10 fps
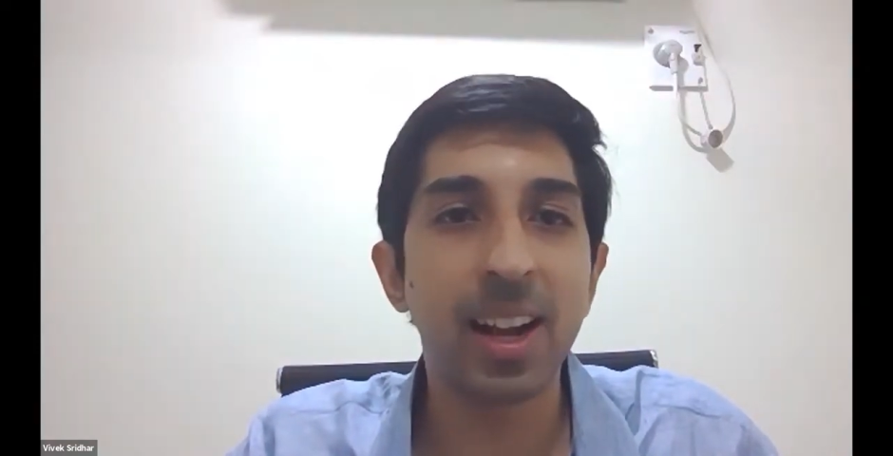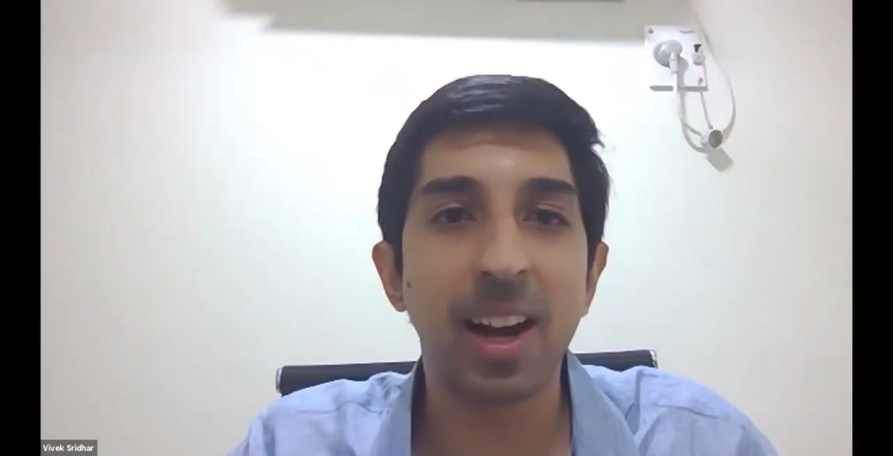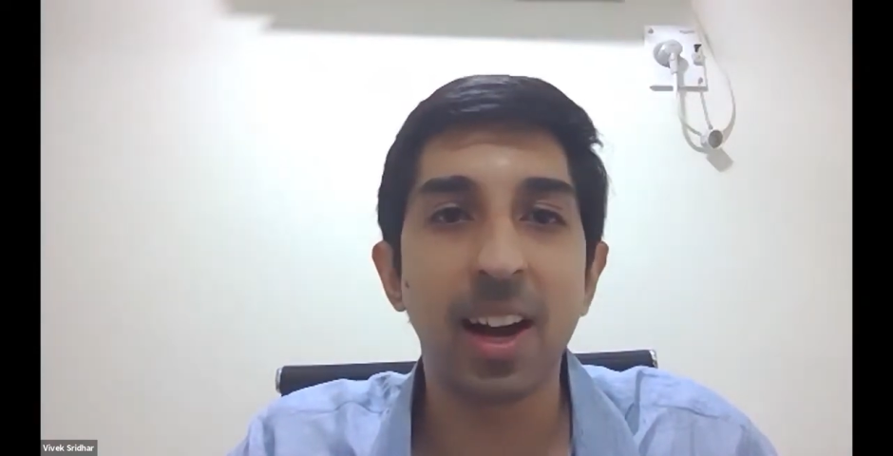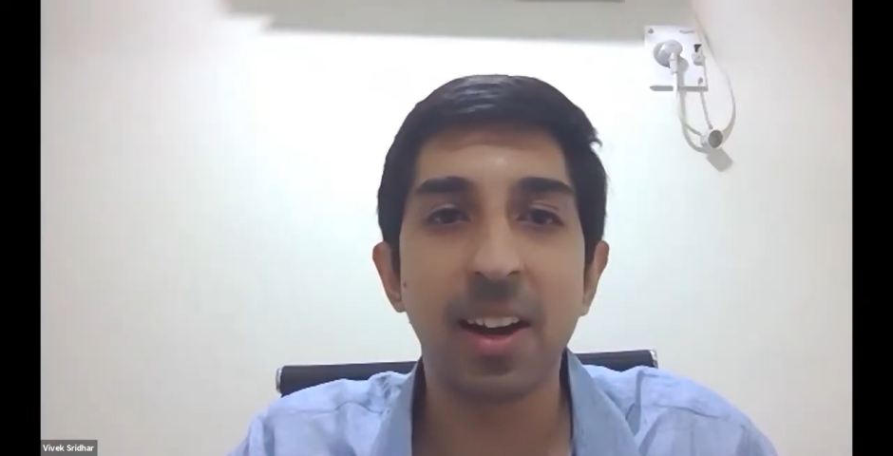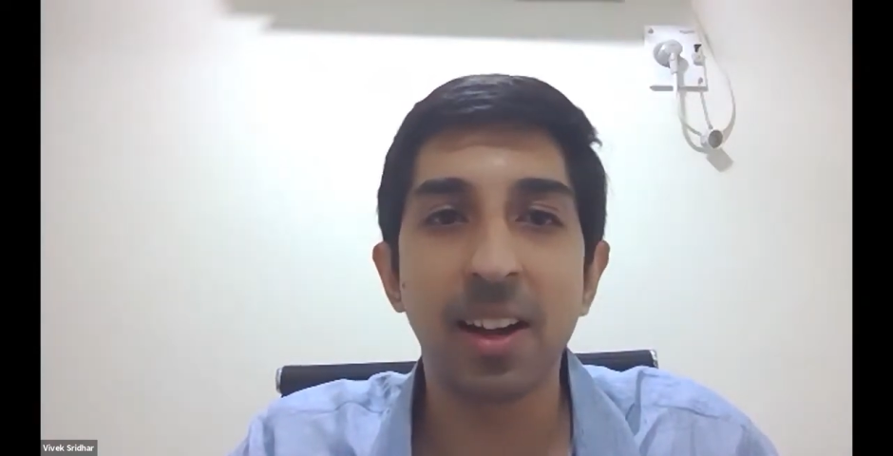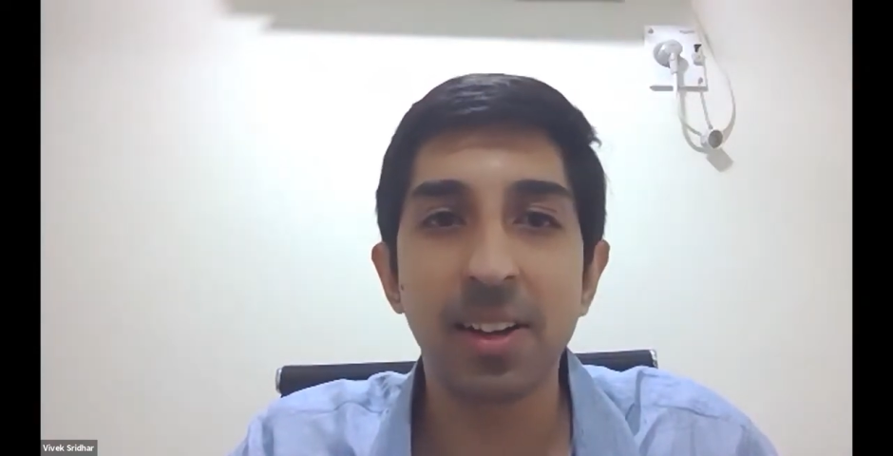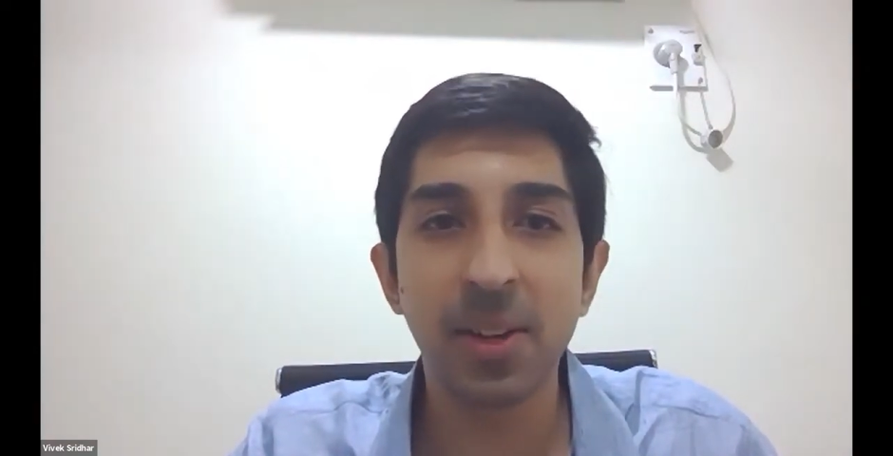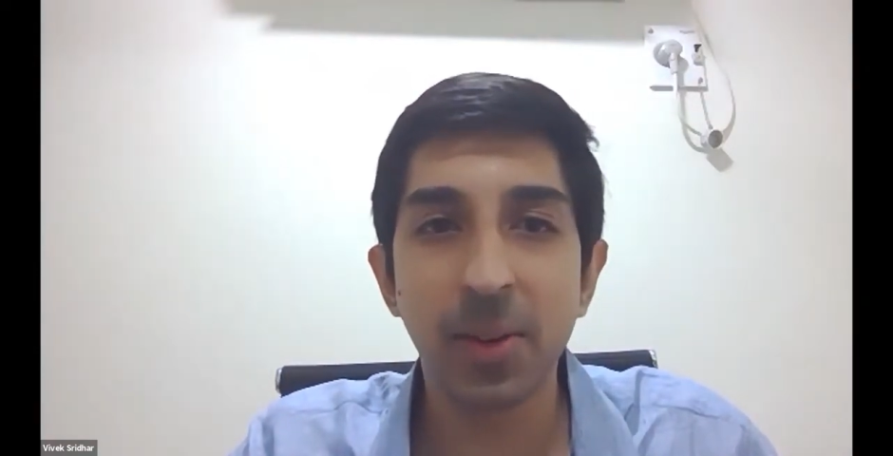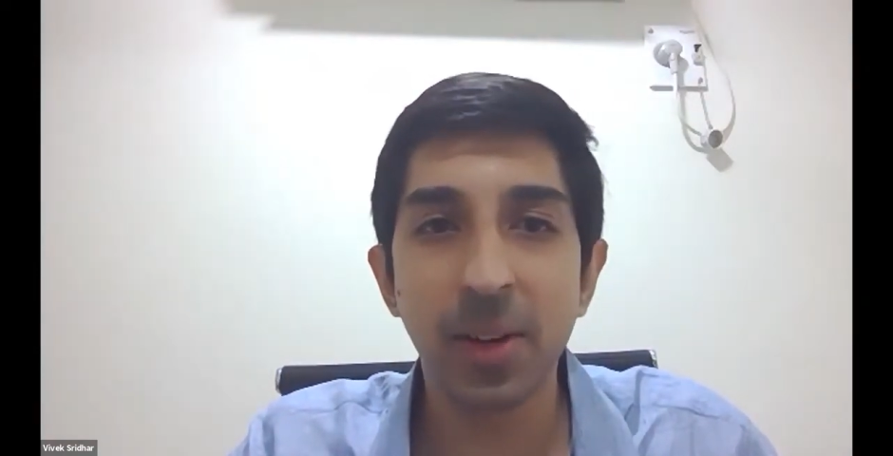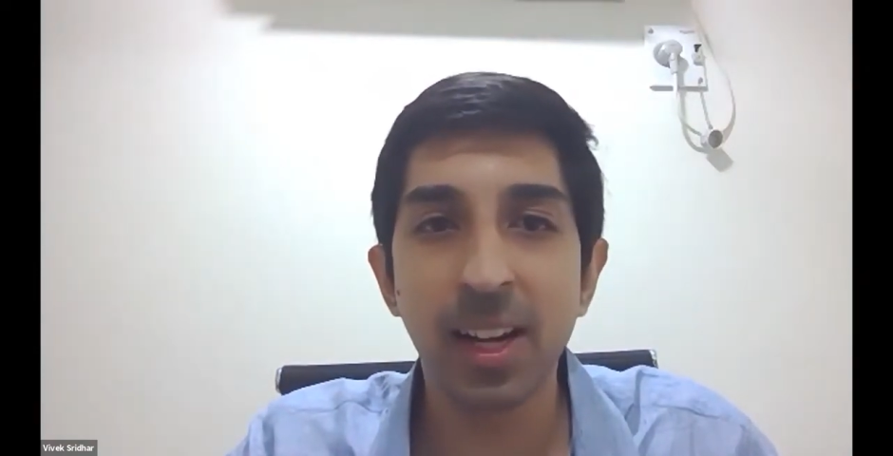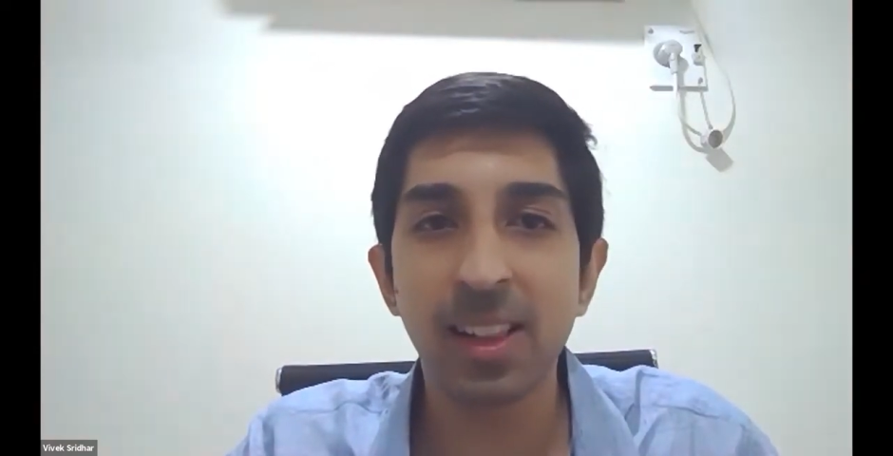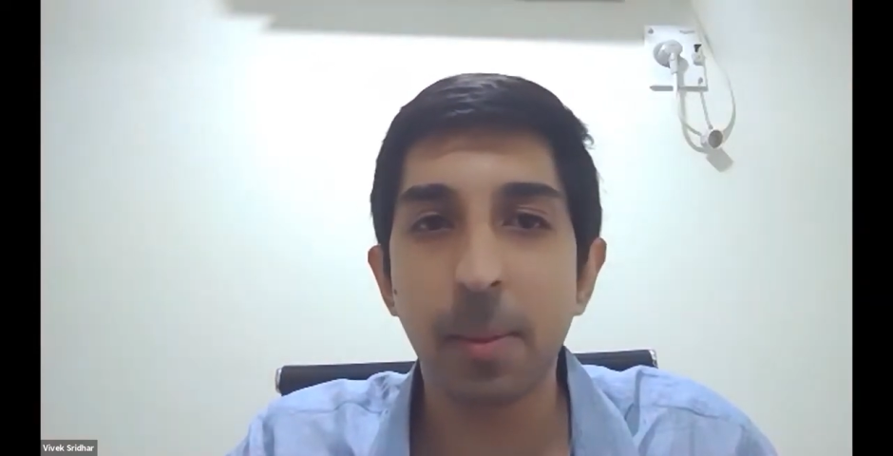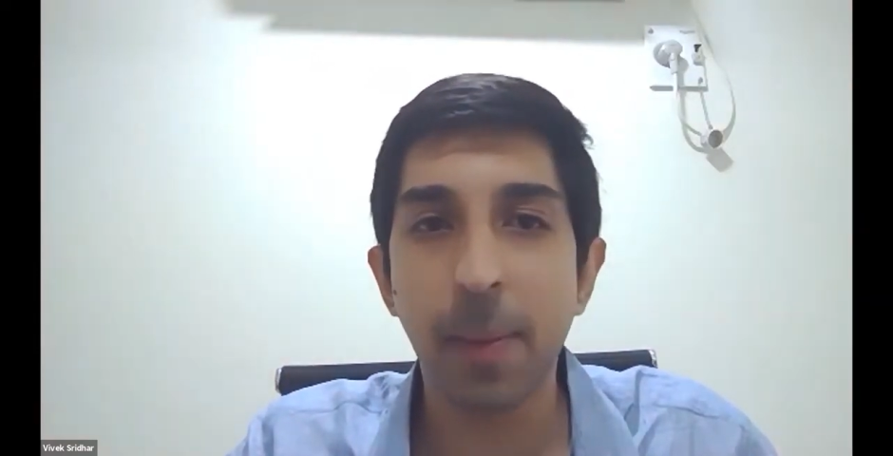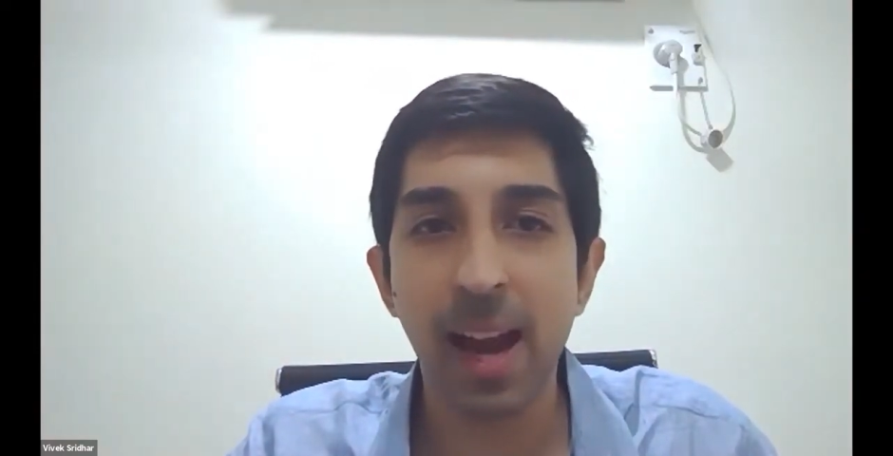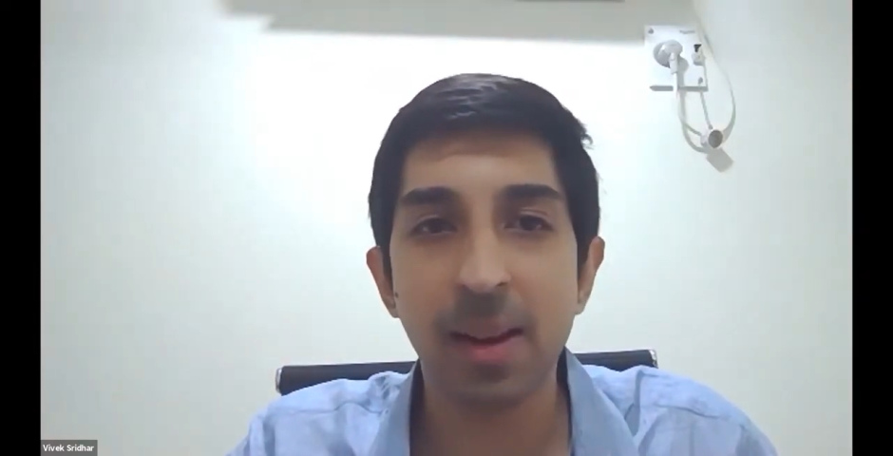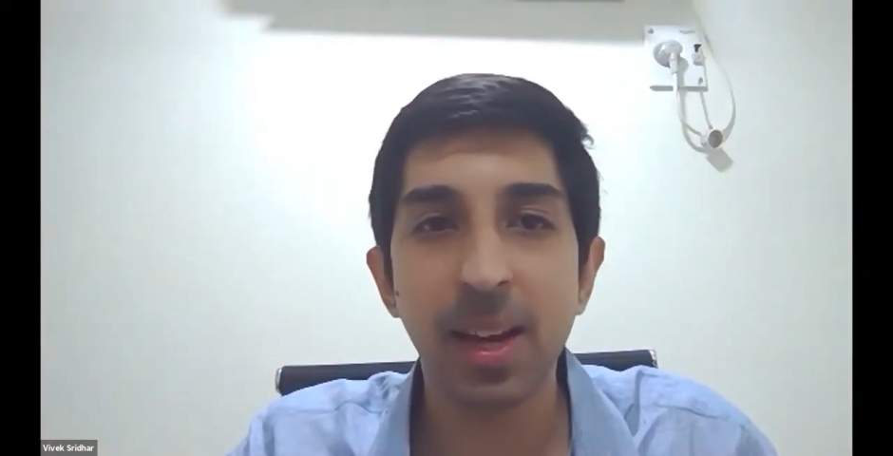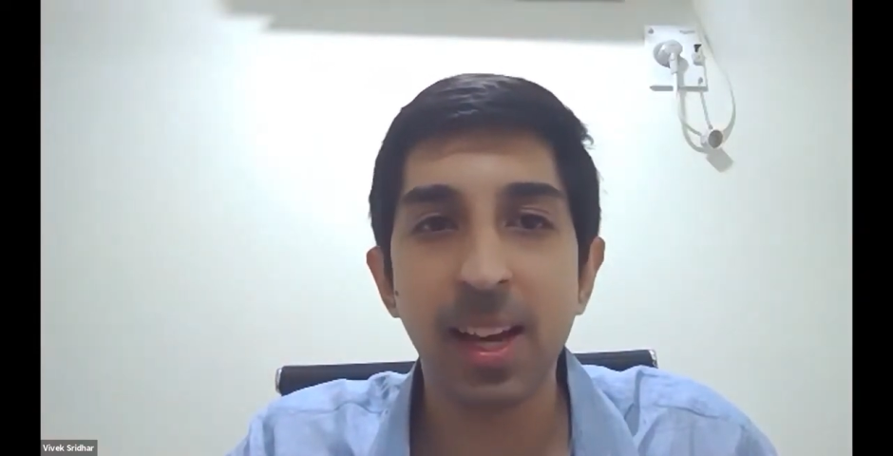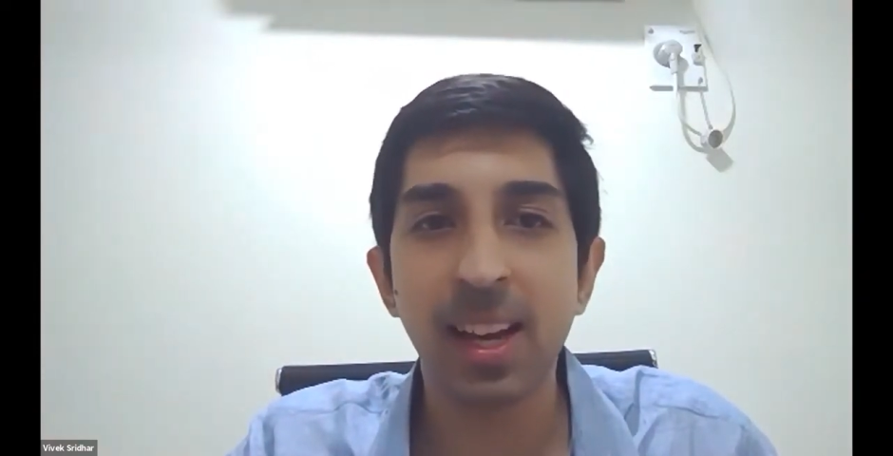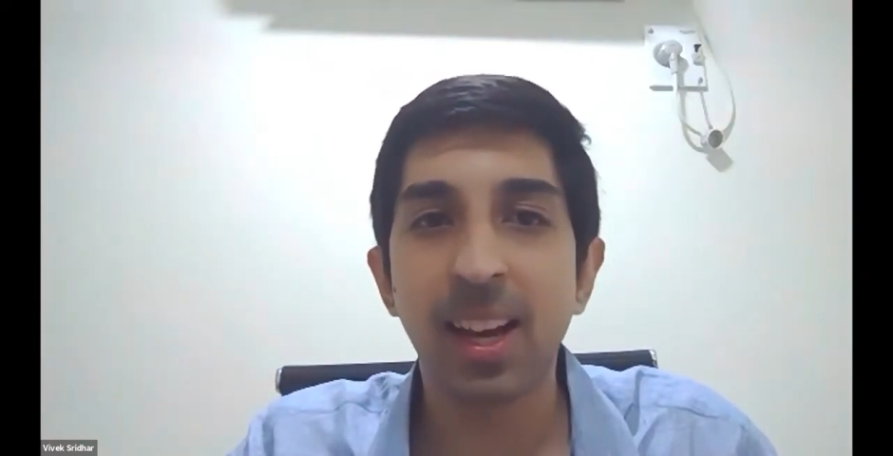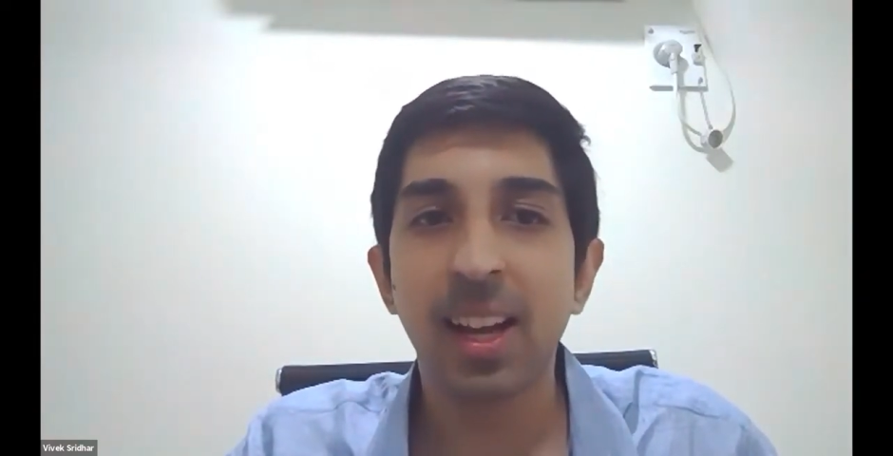the
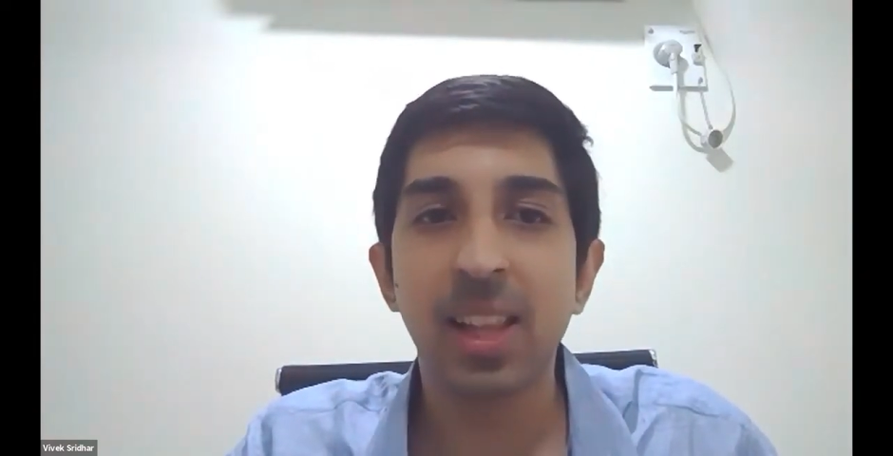pandemic,